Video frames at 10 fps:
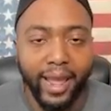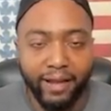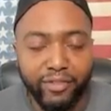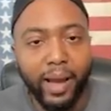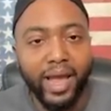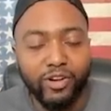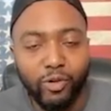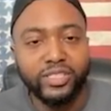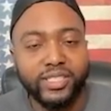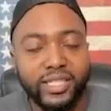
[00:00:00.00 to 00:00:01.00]
Everybody who
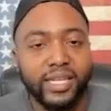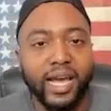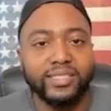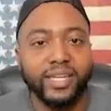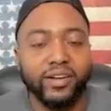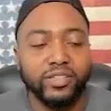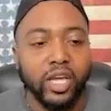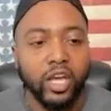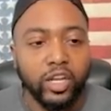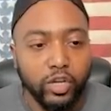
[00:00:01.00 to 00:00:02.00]
wants to see Deion Sanders
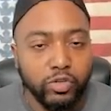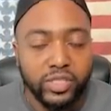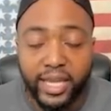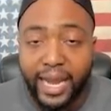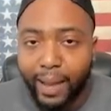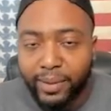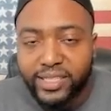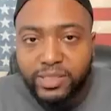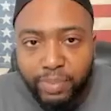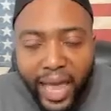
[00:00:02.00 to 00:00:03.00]
lose. Again, not
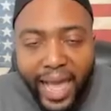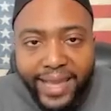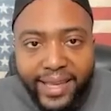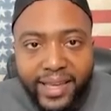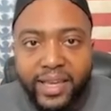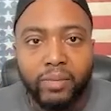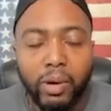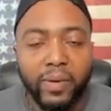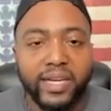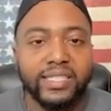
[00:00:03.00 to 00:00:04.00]
because he's black,
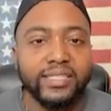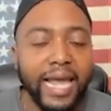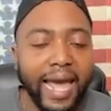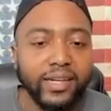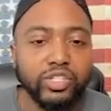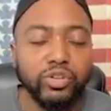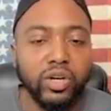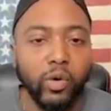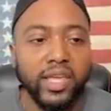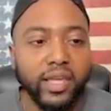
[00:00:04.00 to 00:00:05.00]
but because of his attitude
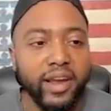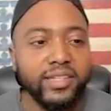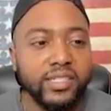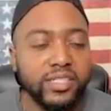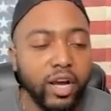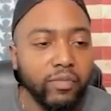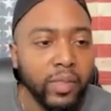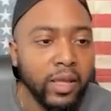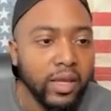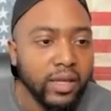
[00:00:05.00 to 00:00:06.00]
and the way he carries
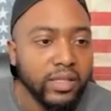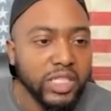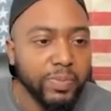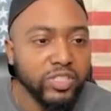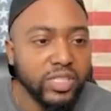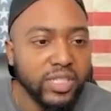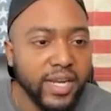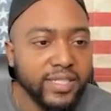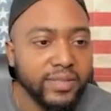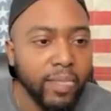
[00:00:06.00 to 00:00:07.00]
himself. This person
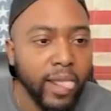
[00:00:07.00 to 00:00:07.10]
says,